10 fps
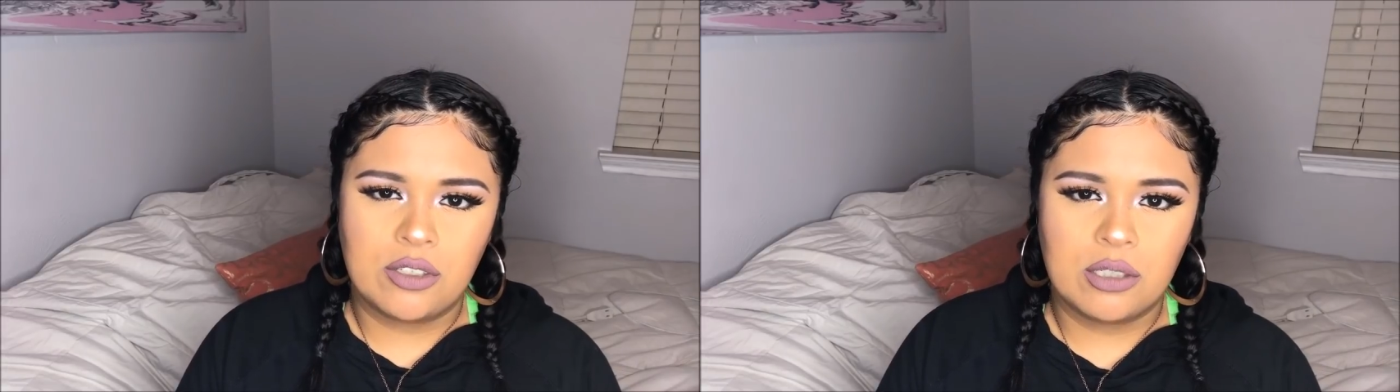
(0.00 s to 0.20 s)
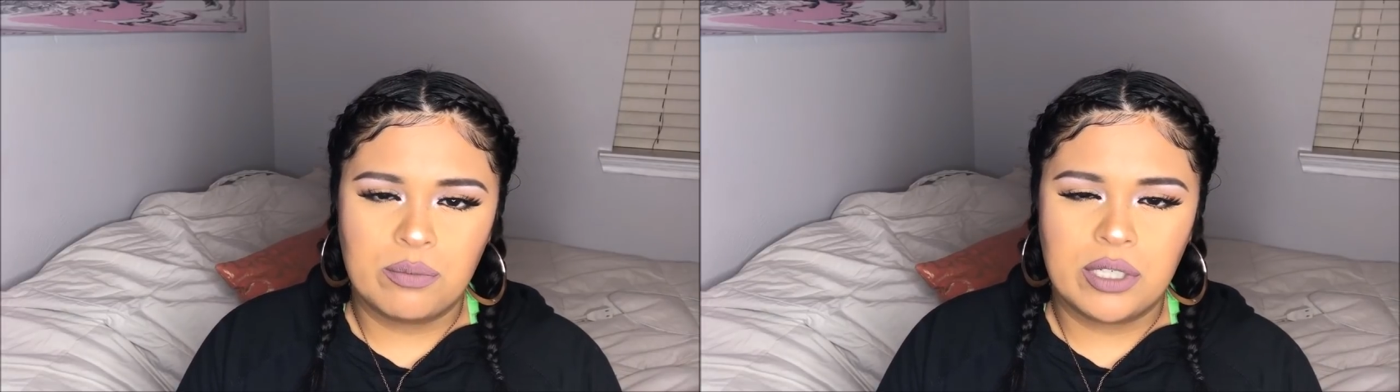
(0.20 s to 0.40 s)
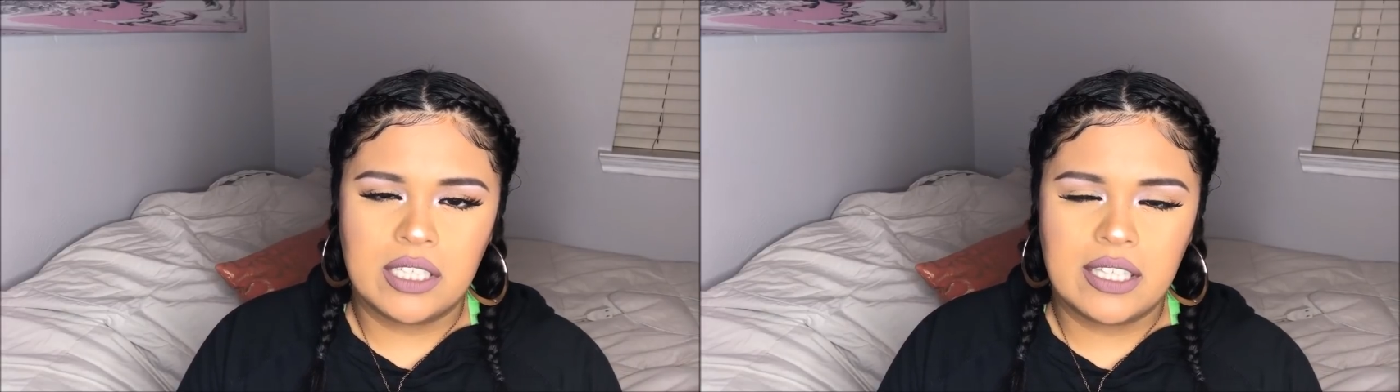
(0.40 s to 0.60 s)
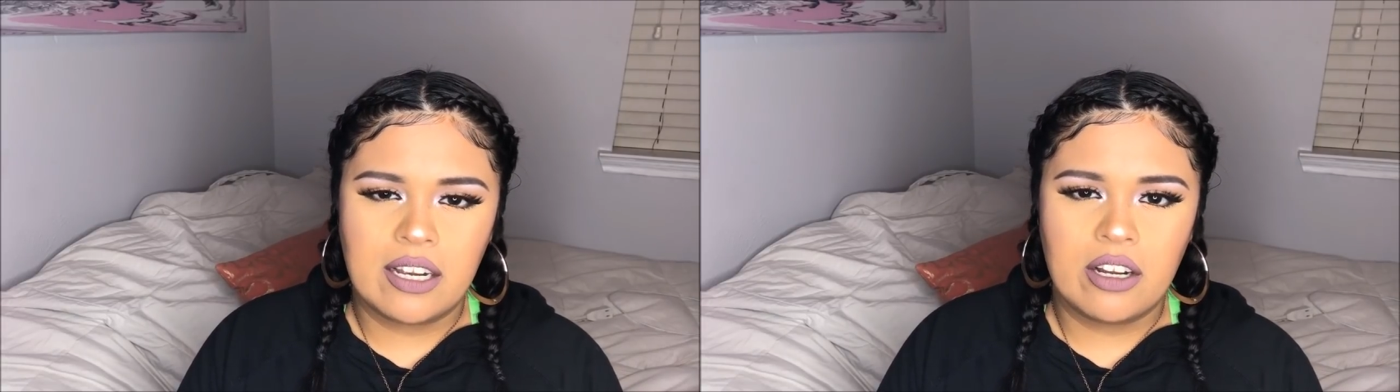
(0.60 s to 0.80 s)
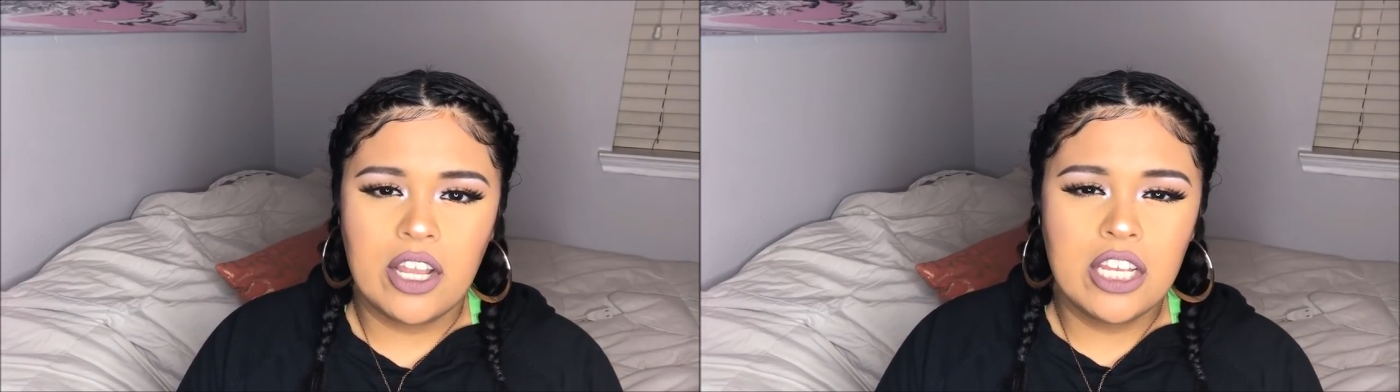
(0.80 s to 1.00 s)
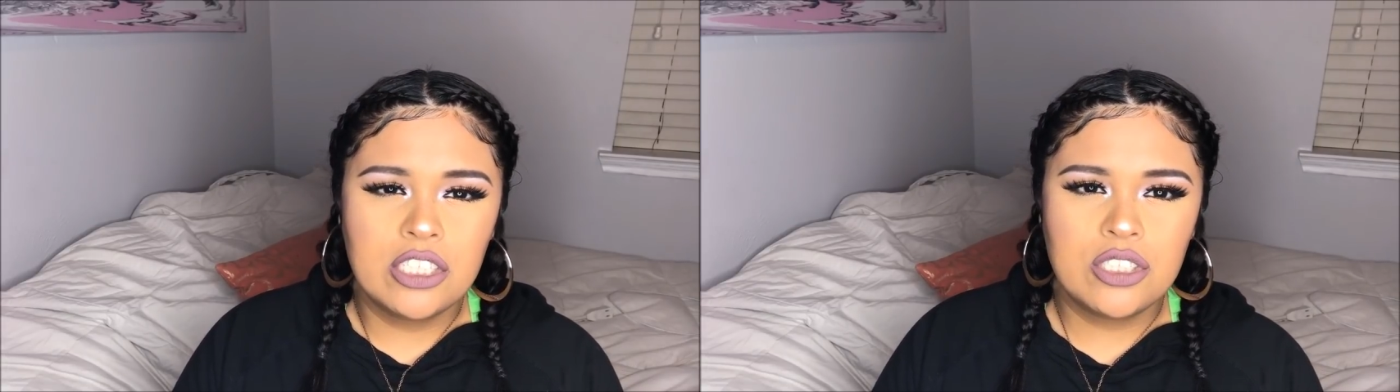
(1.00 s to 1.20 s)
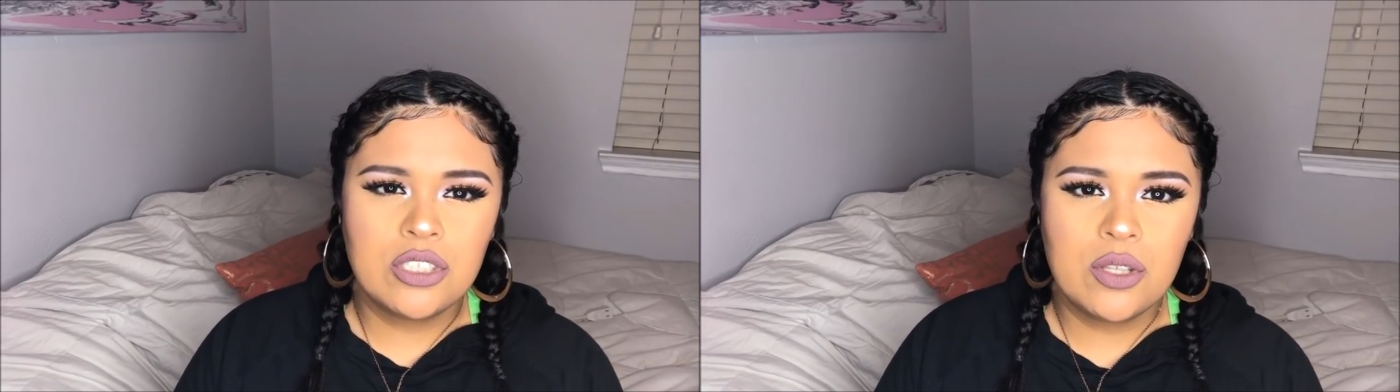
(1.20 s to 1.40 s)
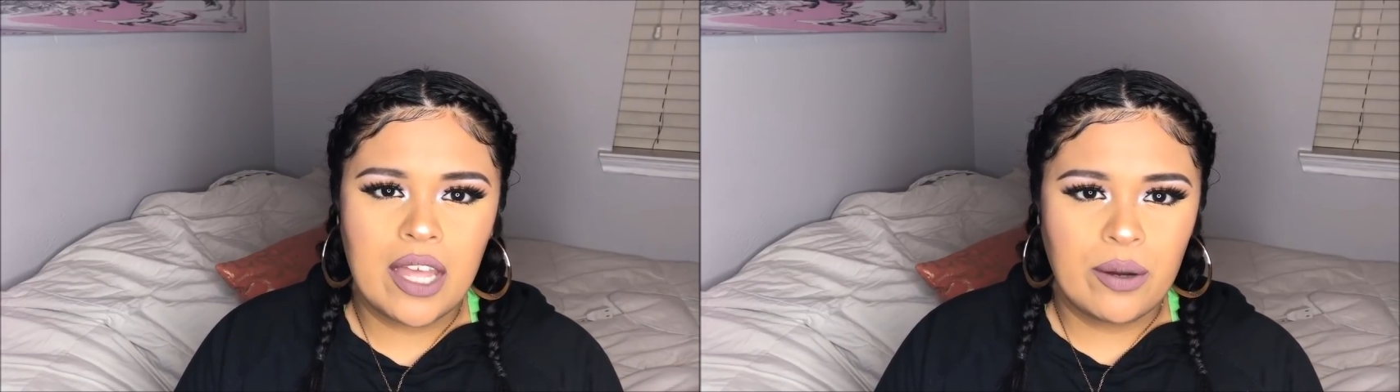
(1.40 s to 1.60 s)
and you can put it there
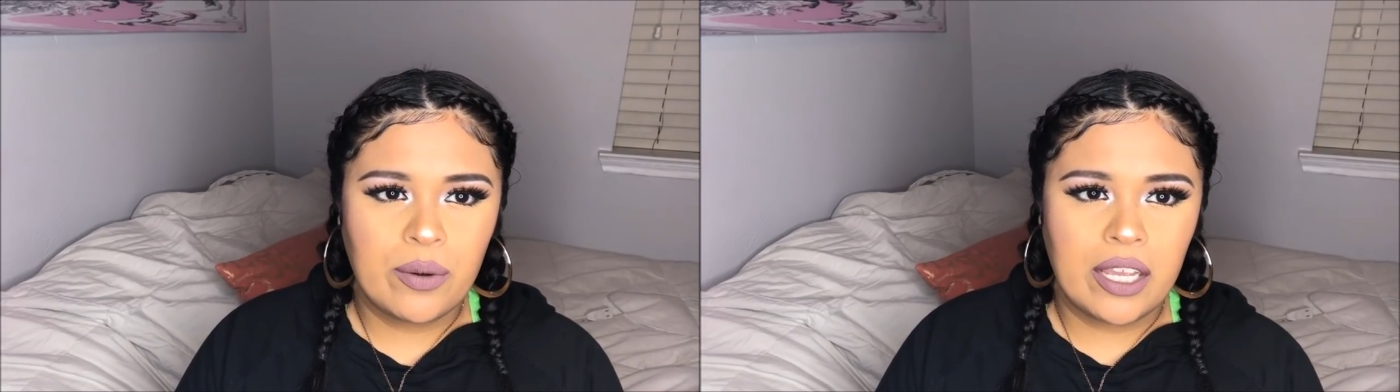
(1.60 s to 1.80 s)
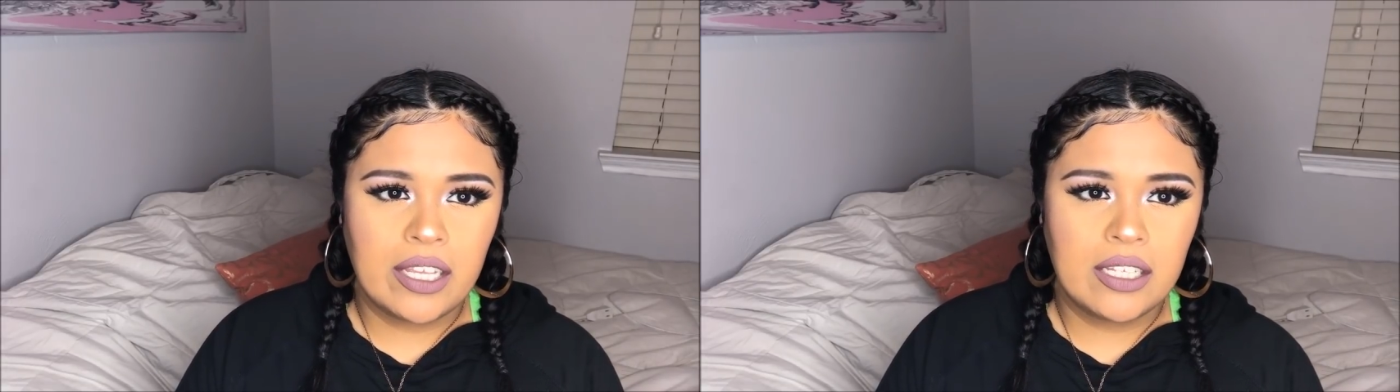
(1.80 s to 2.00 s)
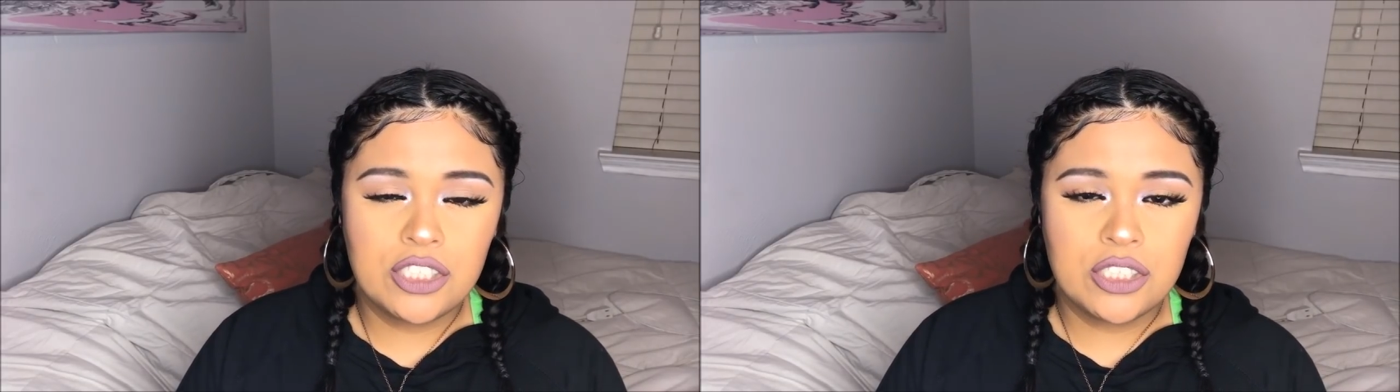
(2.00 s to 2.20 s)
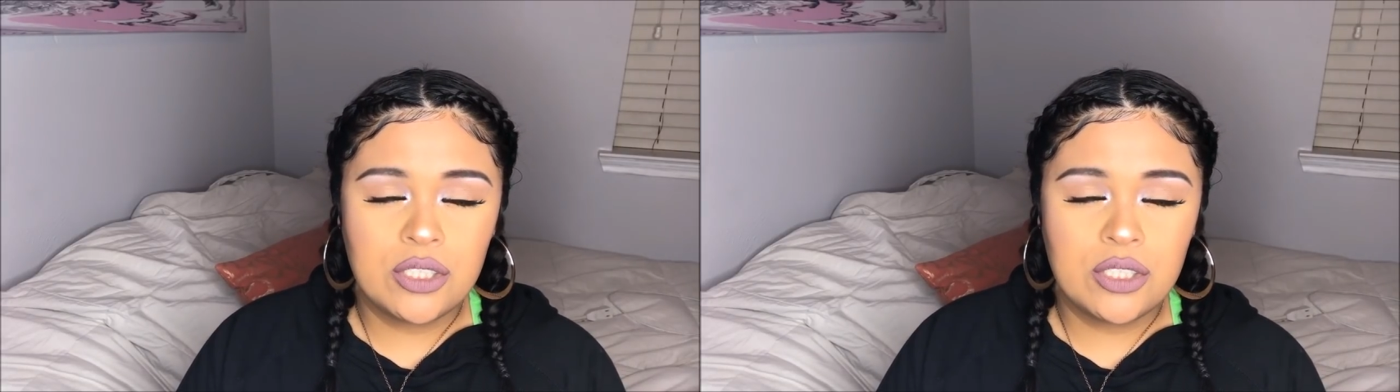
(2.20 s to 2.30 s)
just so that way